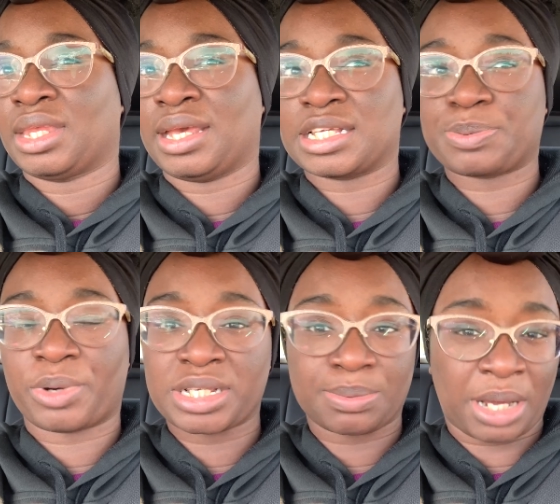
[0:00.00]

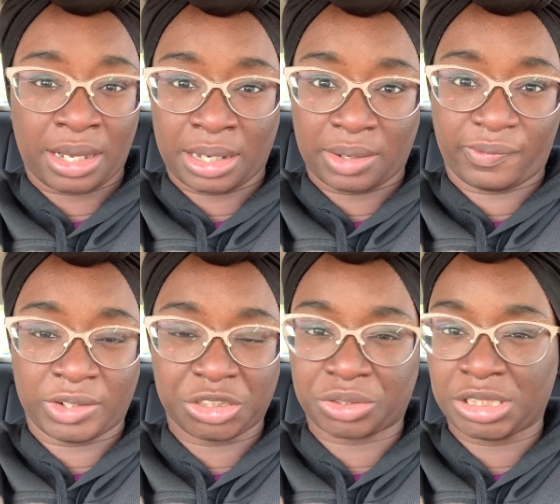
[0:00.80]
express my
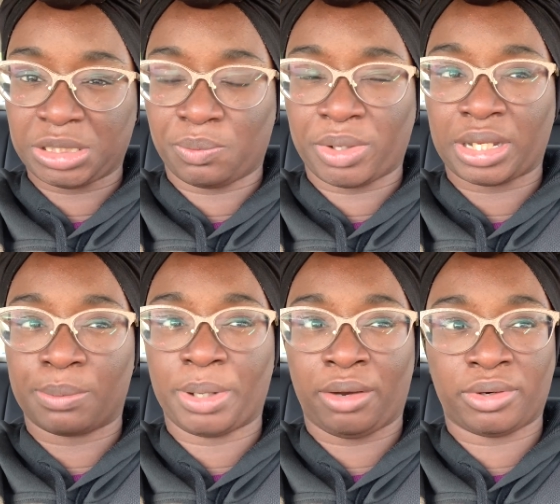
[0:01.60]
frustration with their
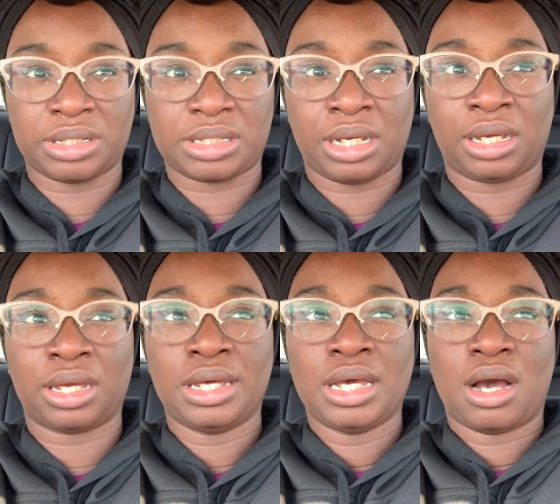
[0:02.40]
parenting
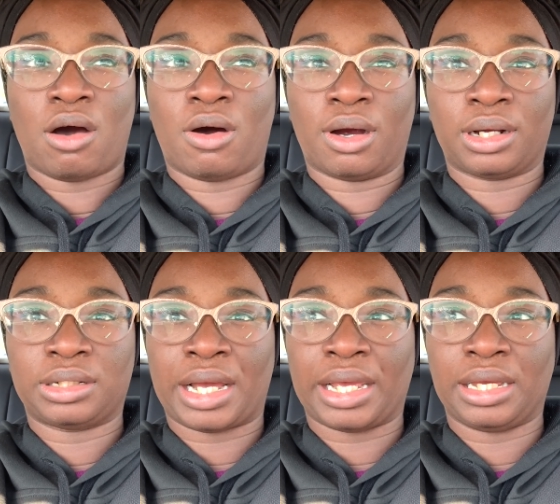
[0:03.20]
or
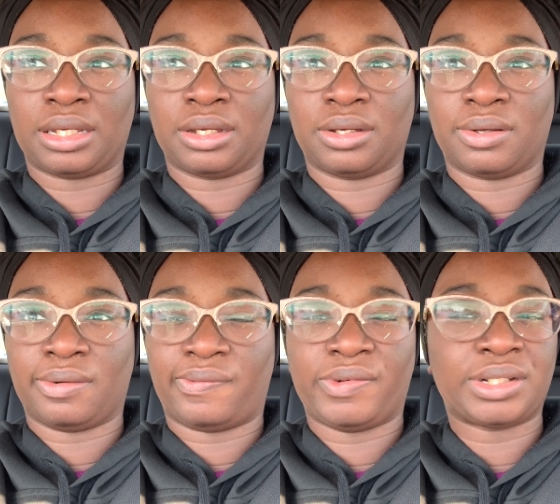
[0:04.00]
like
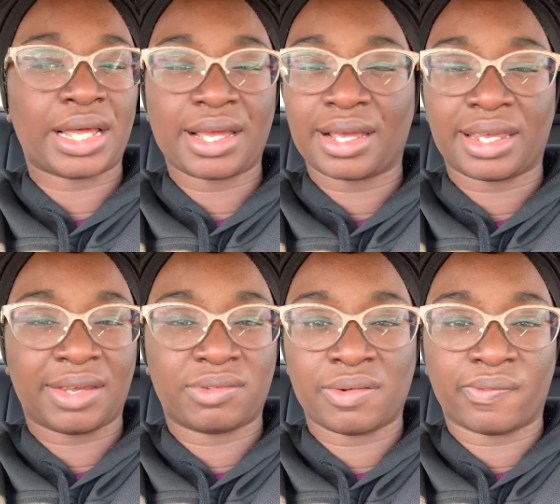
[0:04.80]
feel like I could
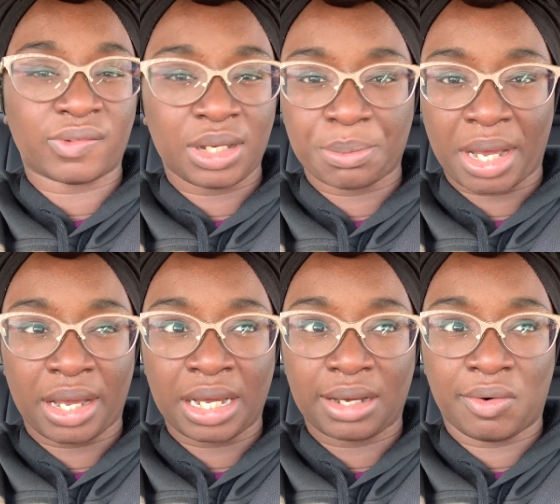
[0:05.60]
give them
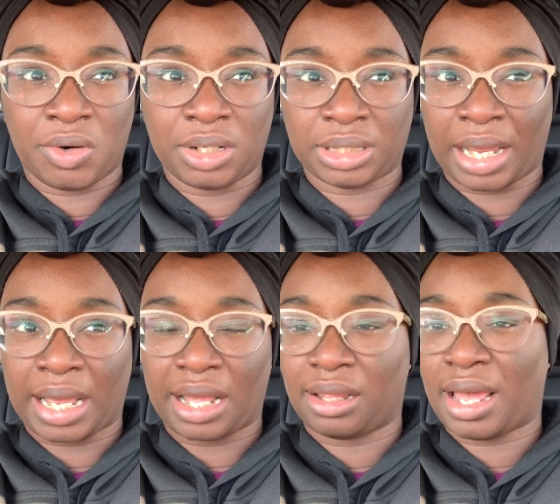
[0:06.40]
feedback on
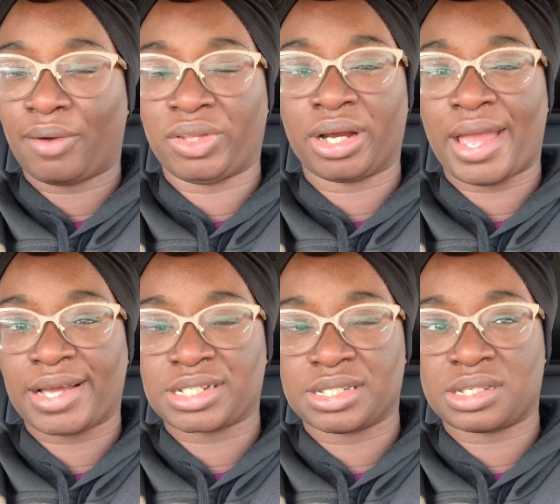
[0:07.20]
like how their
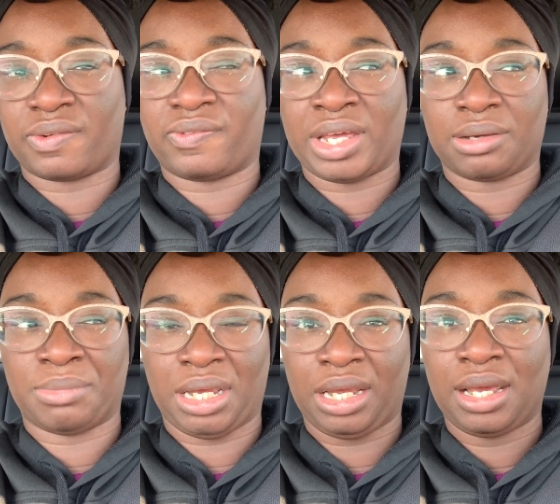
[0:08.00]
actions affect
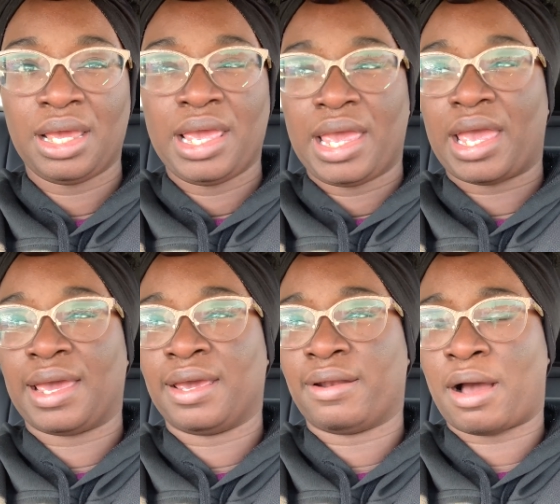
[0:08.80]
me.
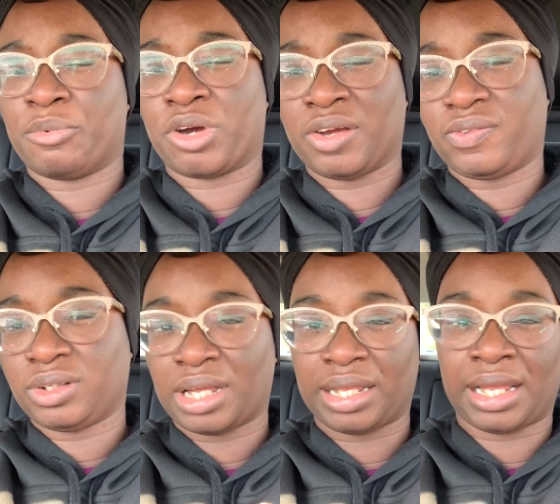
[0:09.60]
And I'm grateful
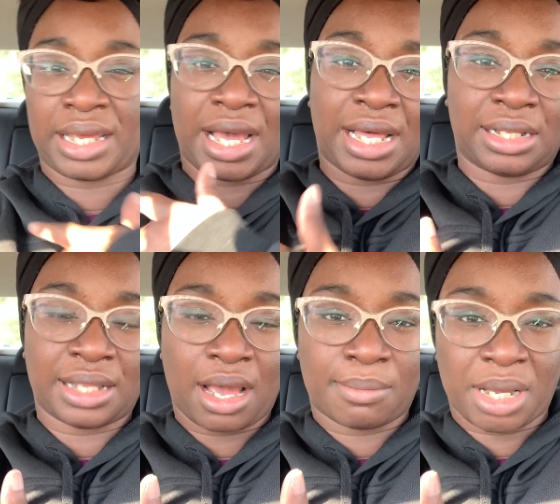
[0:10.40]
that like I
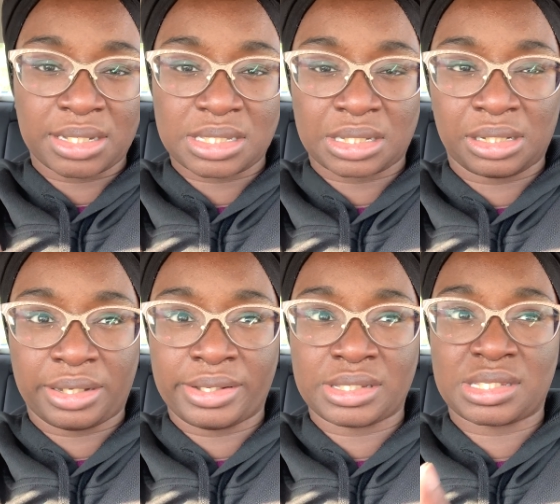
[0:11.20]
allow my
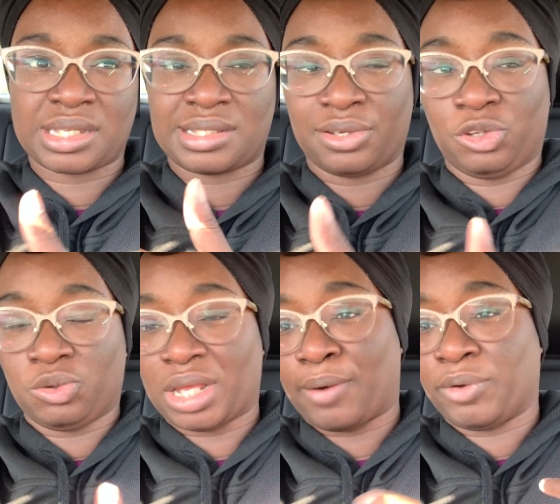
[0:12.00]
sons to
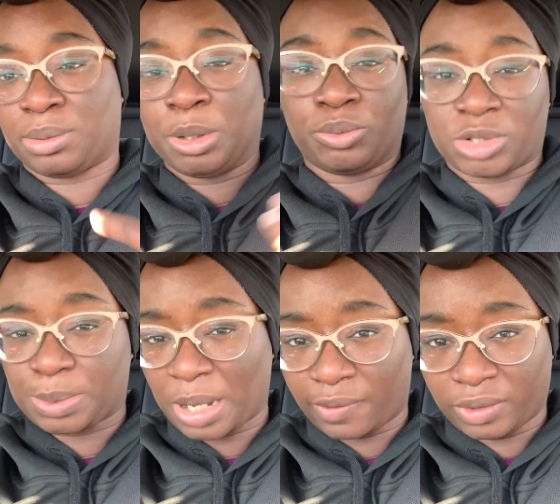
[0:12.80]
do that with me
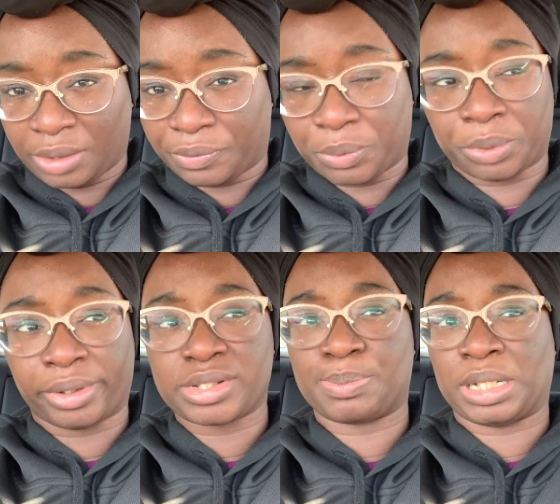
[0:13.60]
respectfully, of
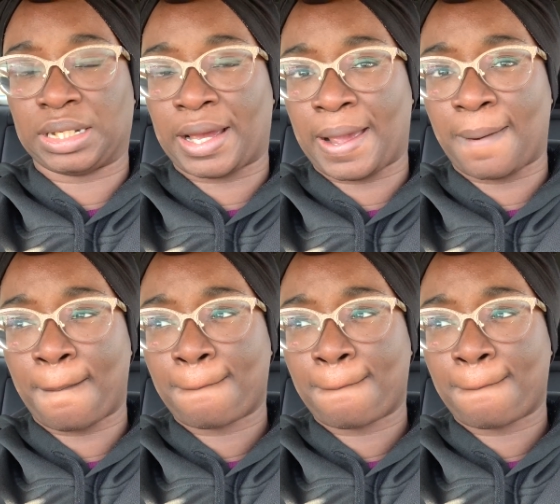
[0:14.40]
course, but like